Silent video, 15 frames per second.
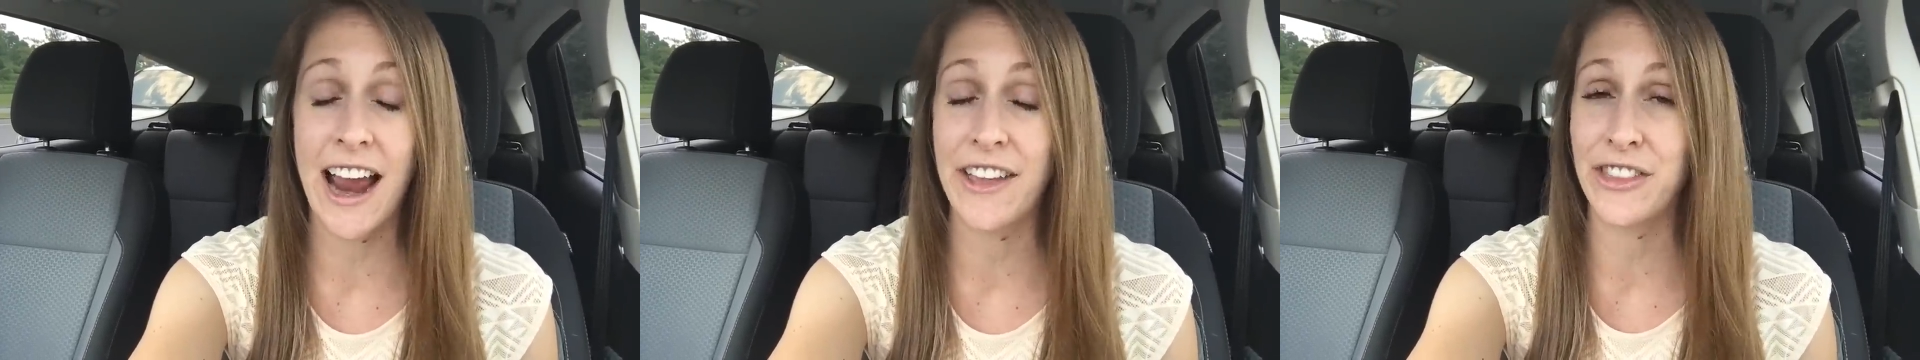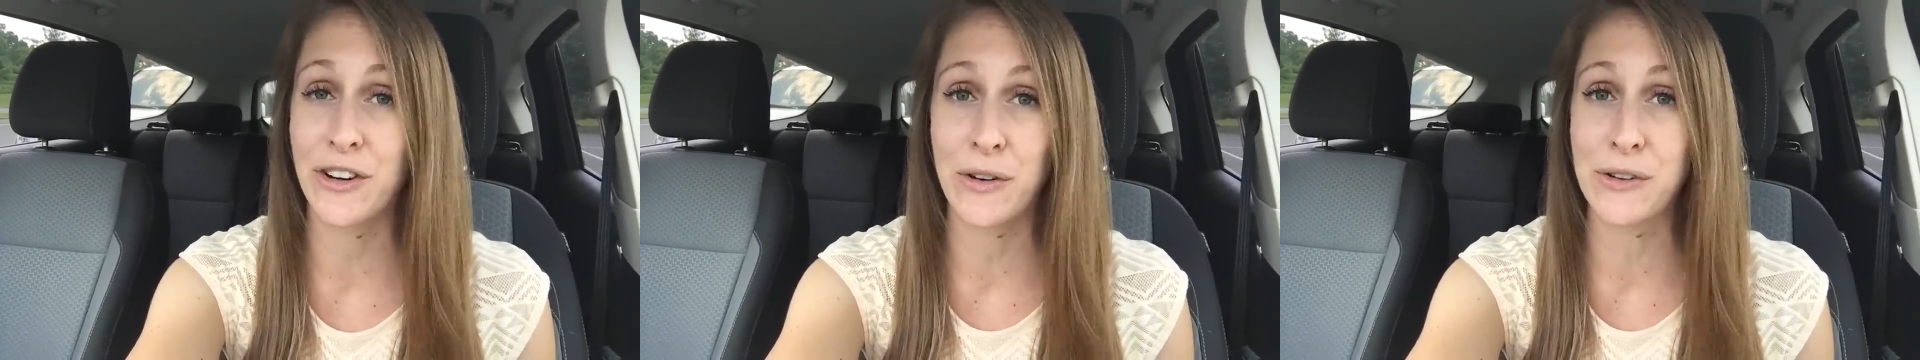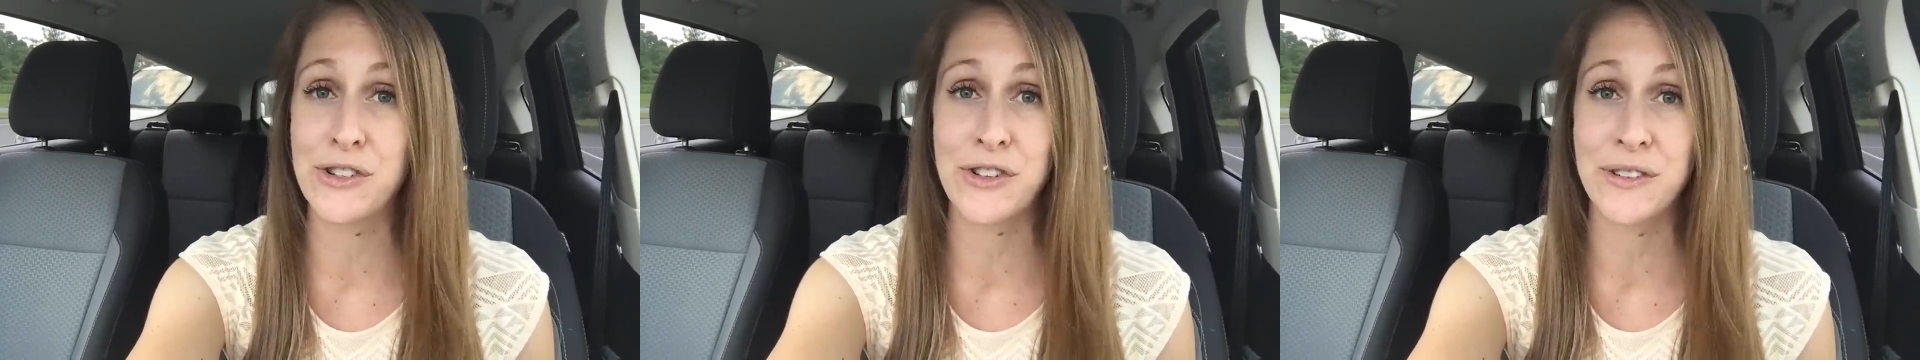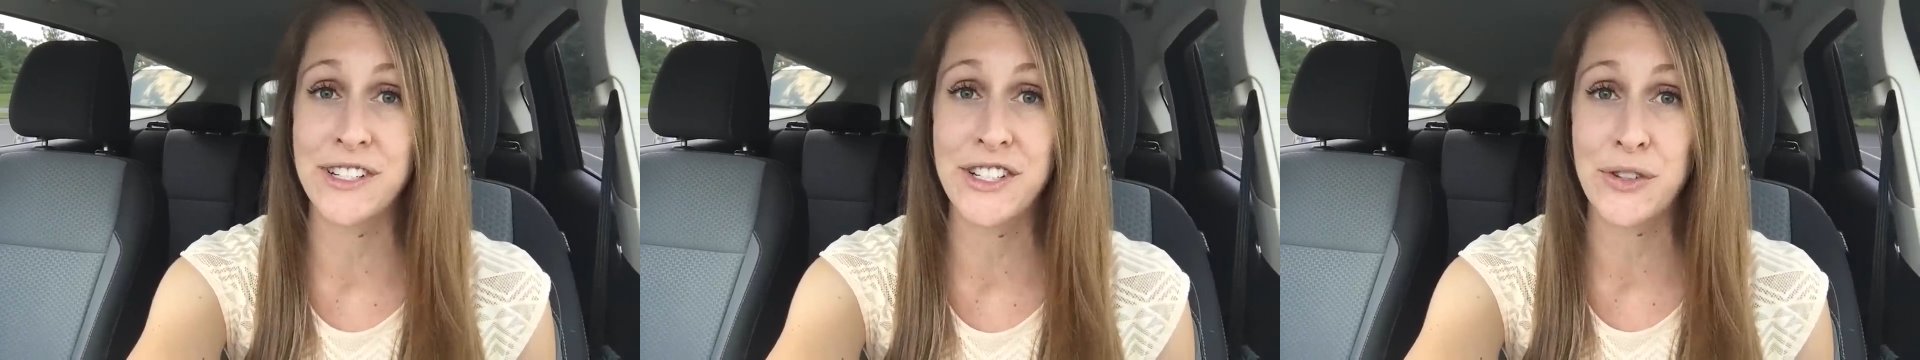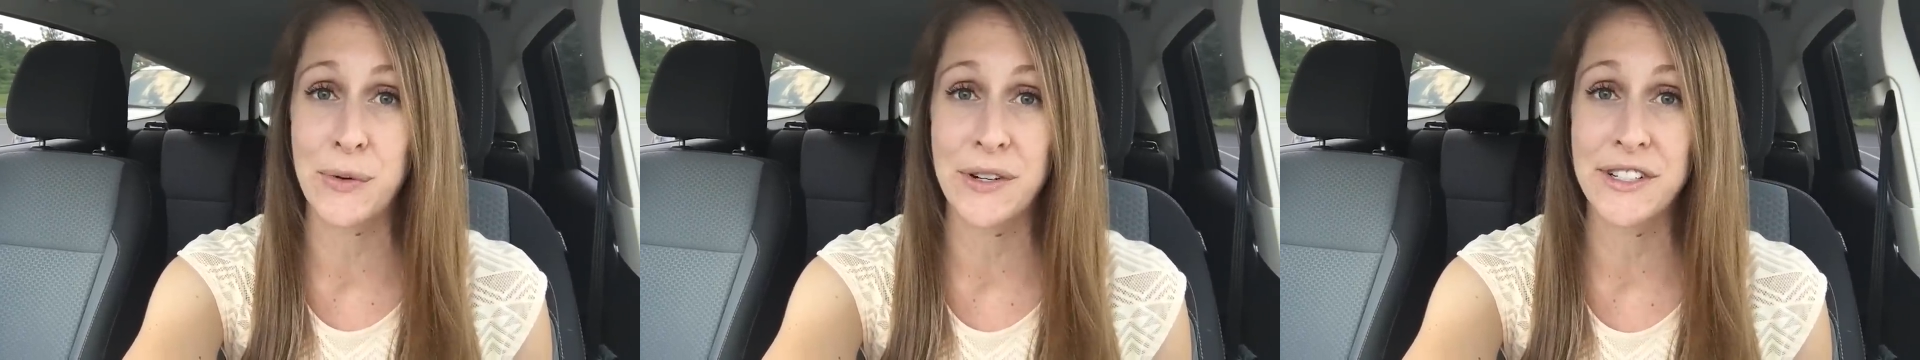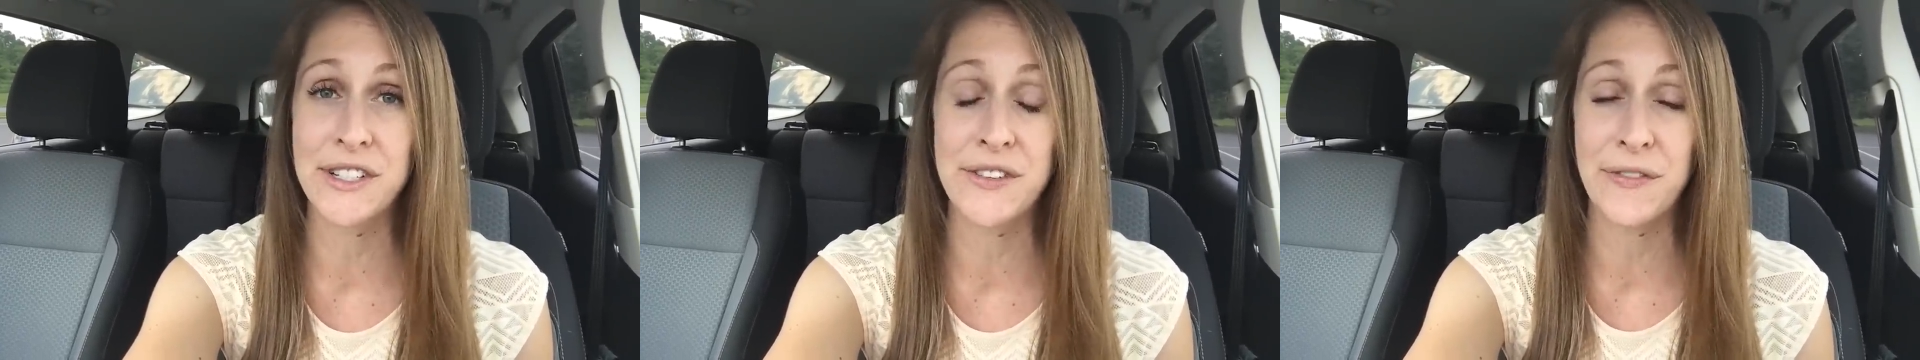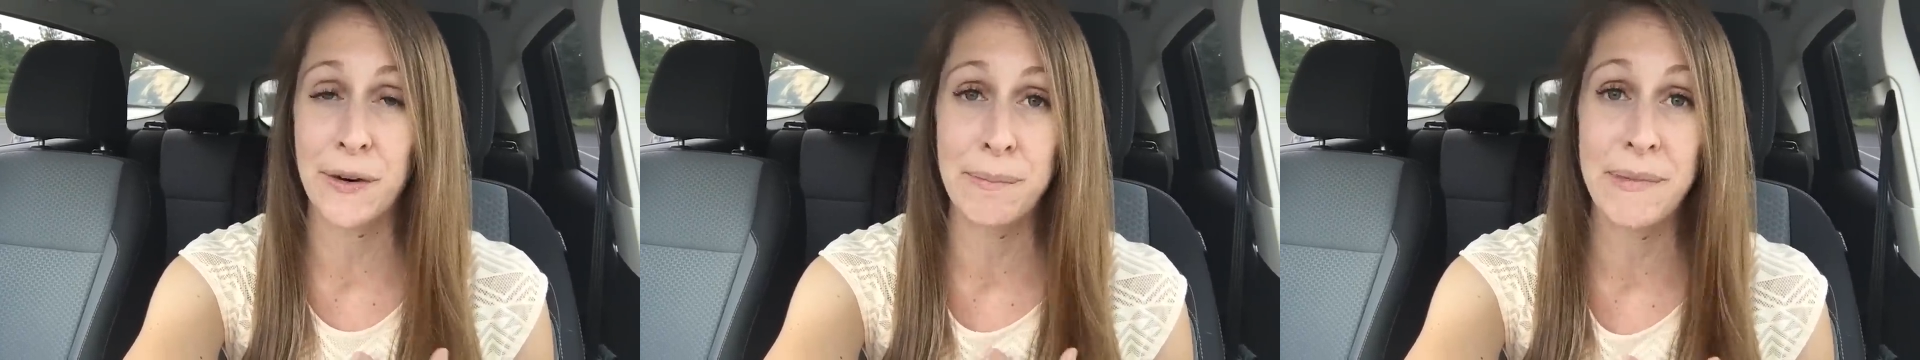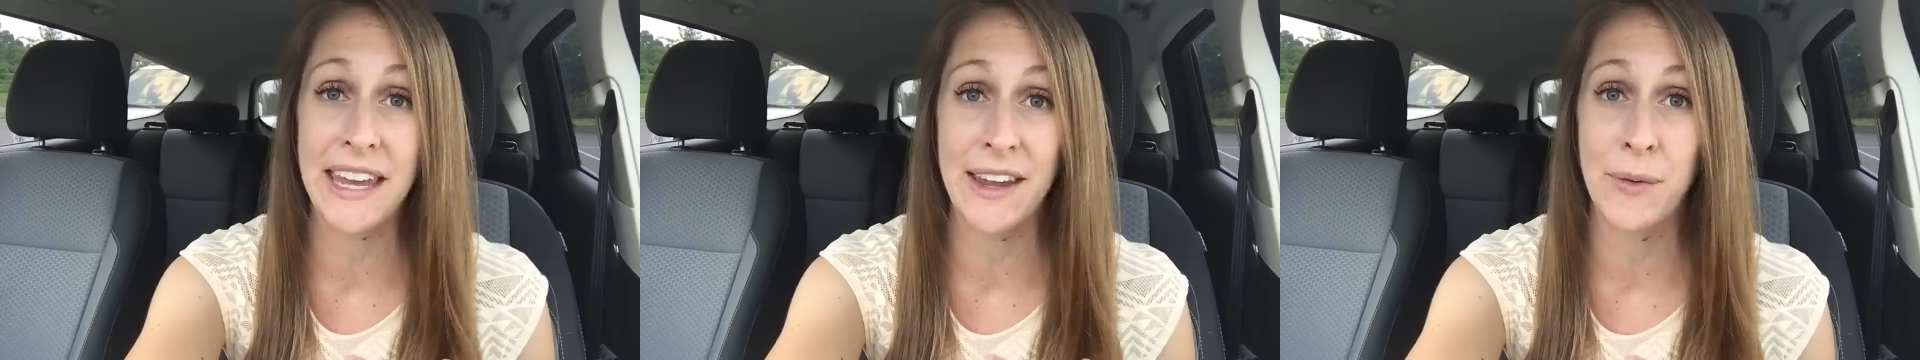at the grocery stores
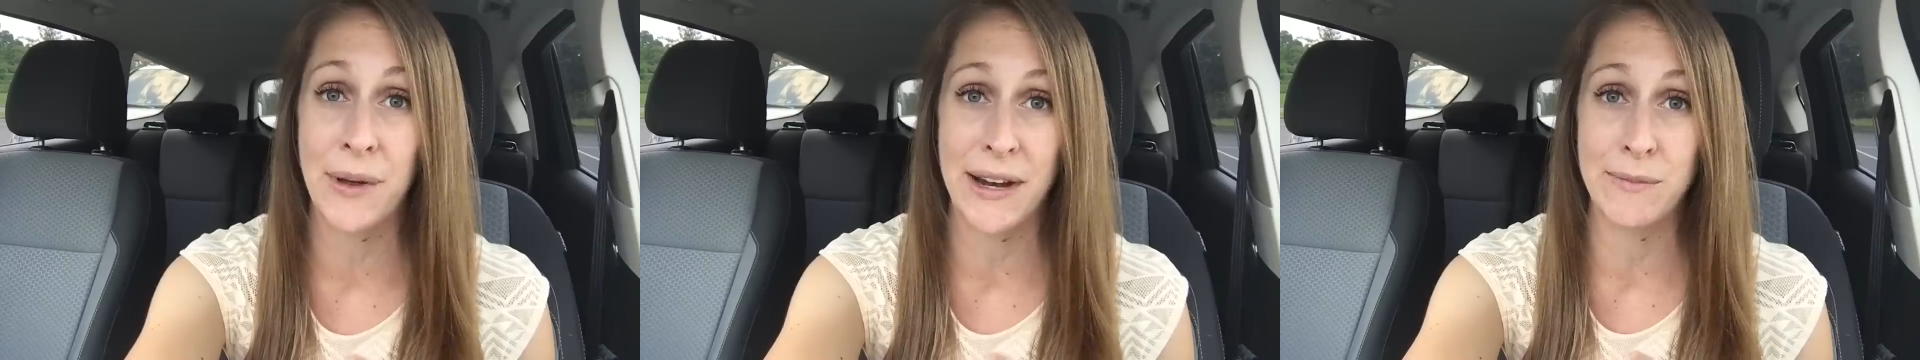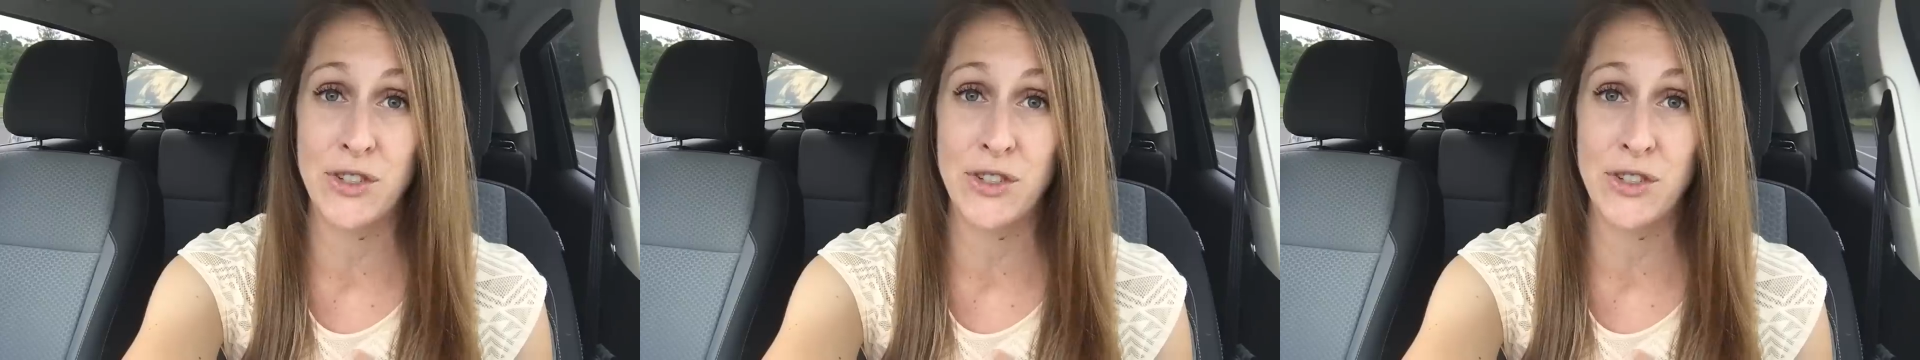for me when